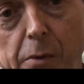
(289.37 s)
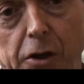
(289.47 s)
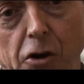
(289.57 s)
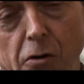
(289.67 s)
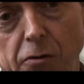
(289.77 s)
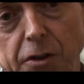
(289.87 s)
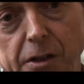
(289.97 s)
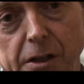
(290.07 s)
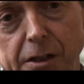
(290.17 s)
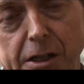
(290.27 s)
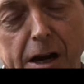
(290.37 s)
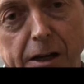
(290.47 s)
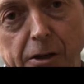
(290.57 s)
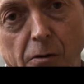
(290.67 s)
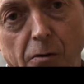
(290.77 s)
Because the
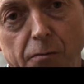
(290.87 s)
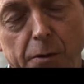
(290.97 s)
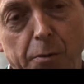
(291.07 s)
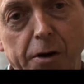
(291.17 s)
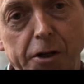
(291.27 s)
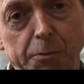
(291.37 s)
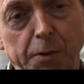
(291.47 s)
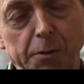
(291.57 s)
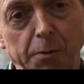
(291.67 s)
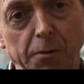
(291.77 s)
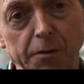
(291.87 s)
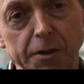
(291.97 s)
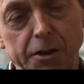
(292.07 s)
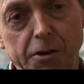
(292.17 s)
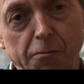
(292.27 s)
attack on the British people
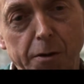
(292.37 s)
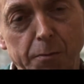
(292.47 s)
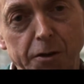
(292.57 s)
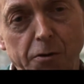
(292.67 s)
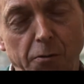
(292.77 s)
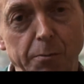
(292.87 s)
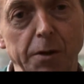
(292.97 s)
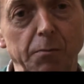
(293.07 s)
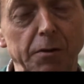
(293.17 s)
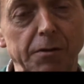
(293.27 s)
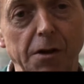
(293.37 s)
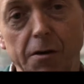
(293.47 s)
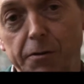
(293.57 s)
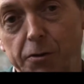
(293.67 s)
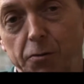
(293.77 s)
this time has not been with
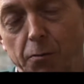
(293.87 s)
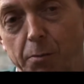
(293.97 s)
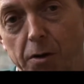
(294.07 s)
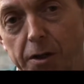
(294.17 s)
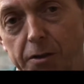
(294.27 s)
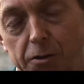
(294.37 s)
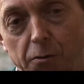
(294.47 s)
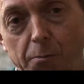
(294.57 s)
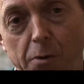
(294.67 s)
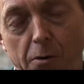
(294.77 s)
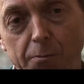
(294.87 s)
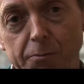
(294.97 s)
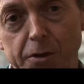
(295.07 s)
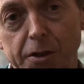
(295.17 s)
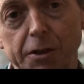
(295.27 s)
guns or bullets or
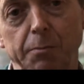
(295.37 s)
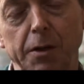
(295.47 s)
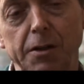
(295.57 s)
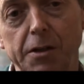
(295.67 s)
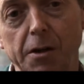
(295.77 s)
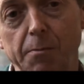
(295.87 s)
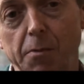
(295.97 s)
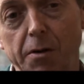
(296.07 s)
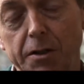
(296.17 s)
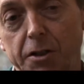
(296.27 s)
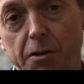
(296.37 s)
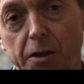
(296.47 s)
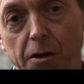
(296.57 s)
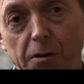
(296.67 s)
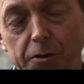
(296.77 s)
bombs. It's been done by
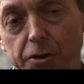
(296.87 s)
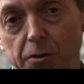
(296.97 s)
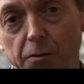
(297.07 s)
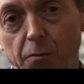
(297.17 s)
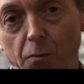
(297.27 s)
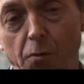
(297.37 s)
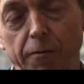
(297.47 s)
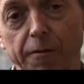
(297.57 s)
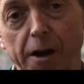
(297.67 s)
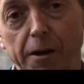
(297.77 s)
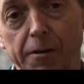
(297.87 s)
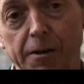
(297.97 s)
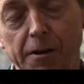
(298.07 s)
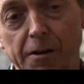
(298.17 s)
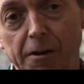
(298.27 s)
psychological warfare,
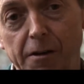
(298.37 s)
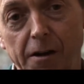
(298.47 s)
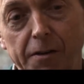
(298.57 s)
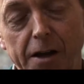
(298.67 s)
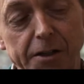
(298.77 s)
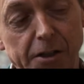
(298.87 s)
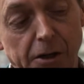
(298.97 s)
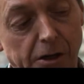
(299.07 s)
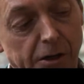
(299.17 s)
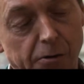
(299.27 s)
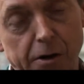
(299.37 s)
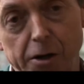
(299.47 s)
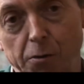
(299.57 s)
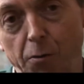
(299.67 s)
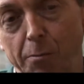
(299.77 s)
and that is a
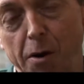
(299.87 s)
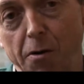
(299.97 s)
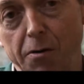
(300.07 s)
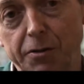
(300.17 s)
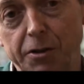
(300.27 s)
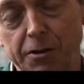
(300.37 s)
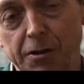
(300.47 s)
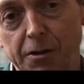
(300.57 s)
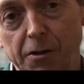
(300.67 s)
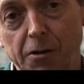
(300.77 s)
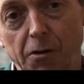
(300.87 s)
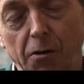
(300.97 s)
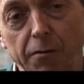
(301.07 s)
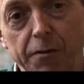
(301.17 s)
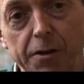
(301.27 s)
critical part
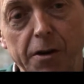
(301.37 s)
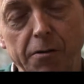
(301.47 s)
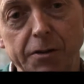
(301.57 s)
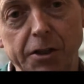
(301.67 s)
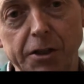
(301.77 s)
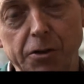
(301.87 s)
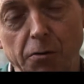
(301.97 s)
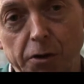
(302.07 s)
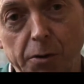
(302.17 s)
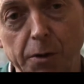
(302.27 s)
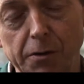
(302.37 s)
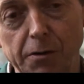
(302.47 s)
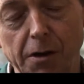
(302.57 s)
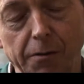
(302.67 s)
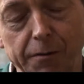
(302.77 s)
of the Nazi
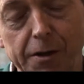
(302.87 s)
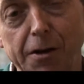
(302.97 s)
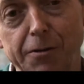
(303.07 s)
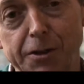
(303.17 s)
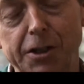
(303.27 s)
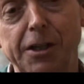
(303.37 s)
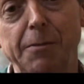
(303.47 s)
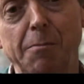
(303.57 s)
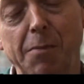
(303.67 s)
document, of the Nazi